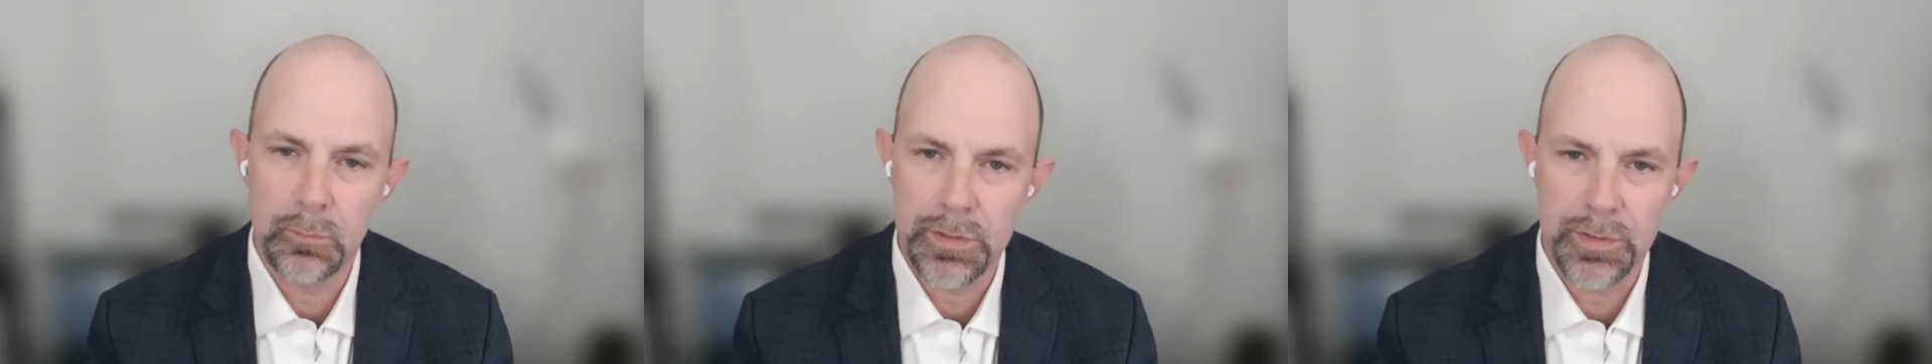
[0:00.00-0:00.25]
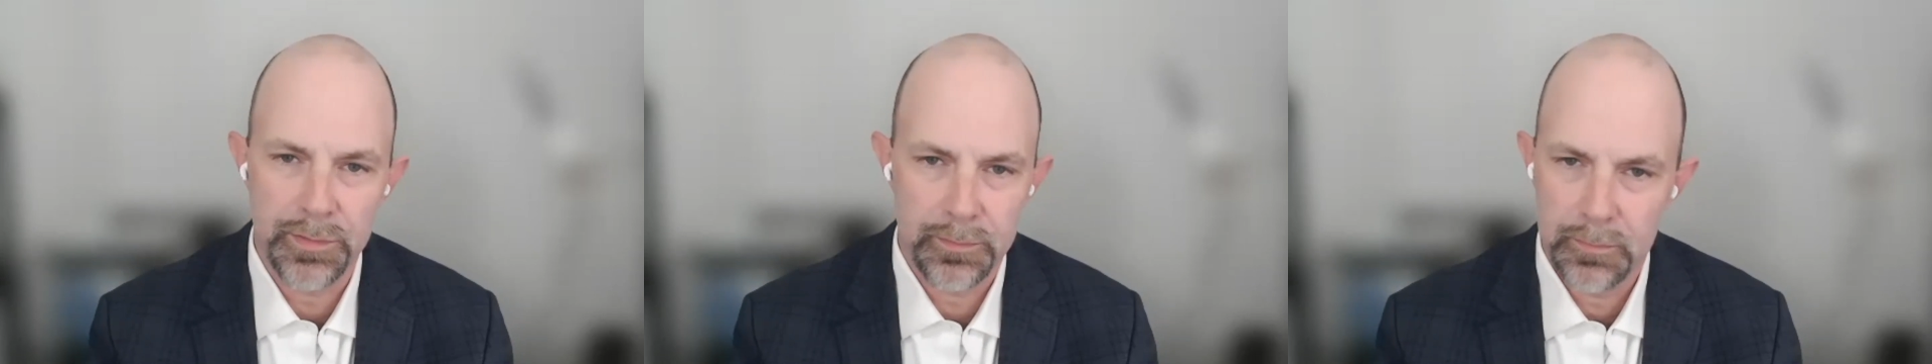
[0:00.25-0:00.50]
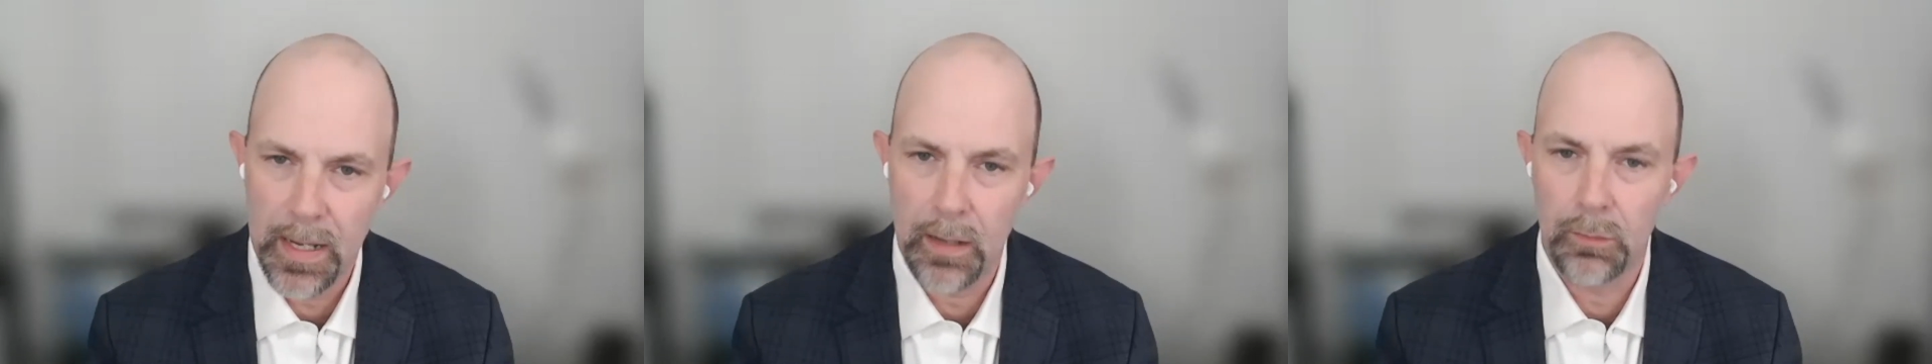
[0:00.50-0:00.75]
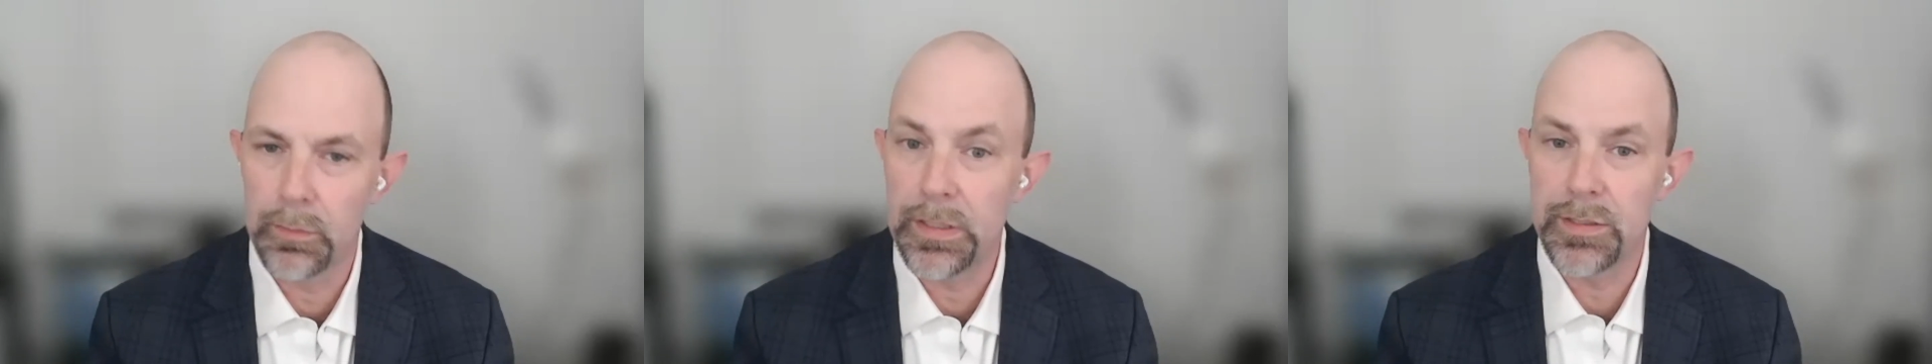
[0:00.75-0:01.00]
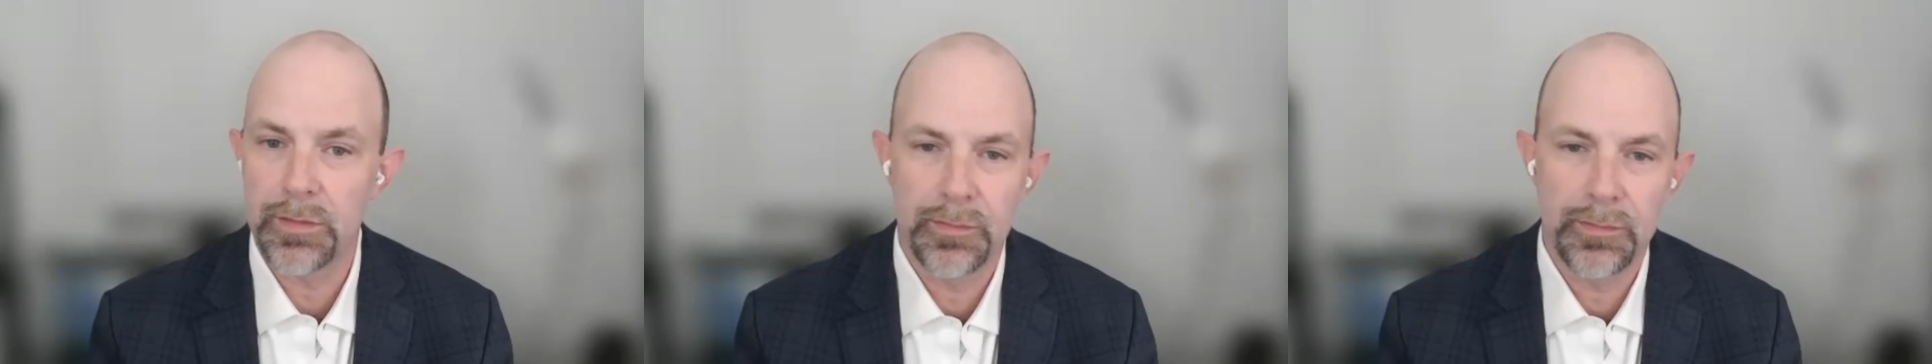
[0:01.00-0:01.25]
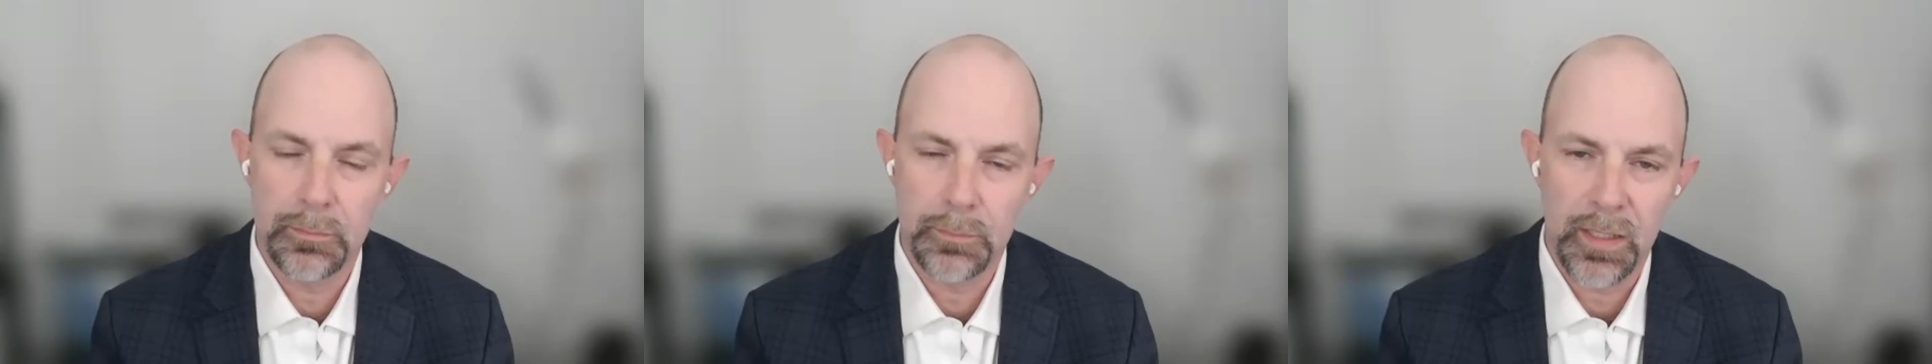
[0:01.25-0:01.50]
which is outrageous
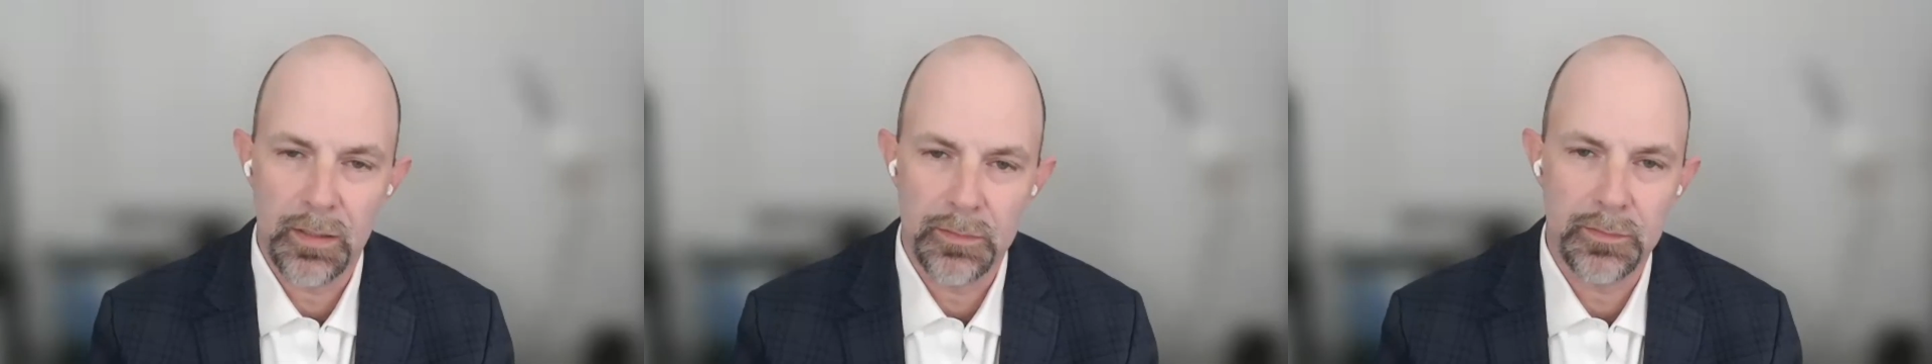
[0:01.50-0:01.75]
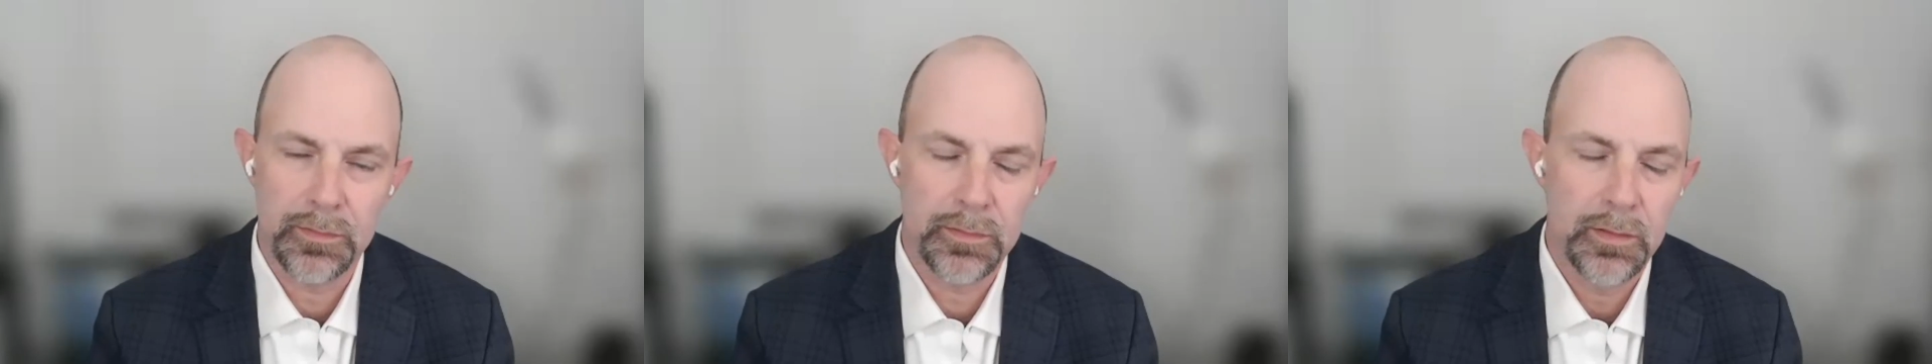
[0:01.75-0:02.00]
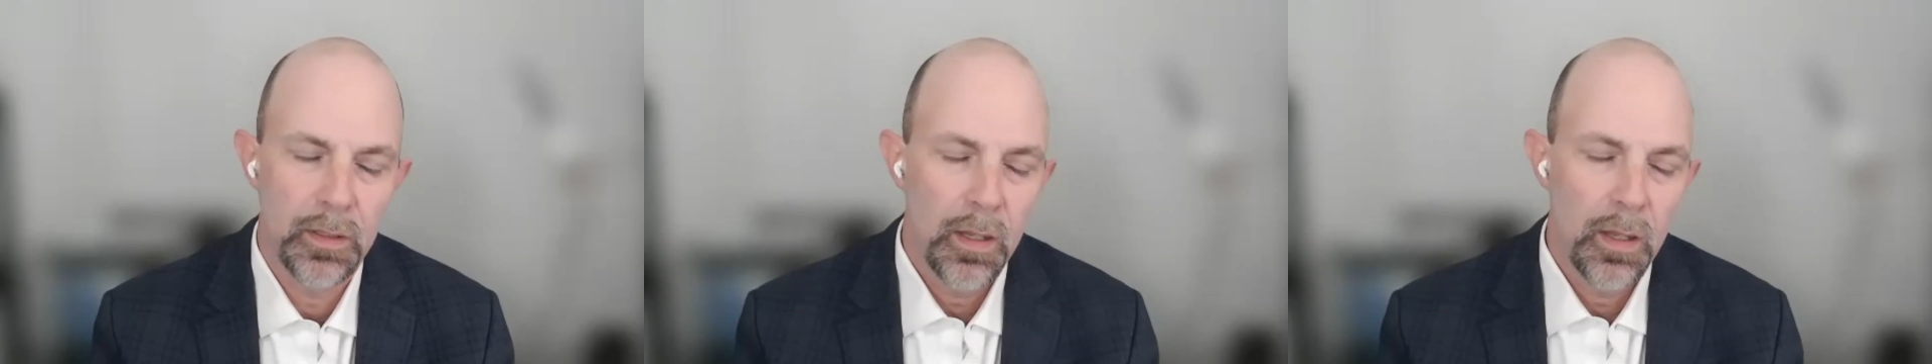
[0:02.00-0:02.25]
in some cases.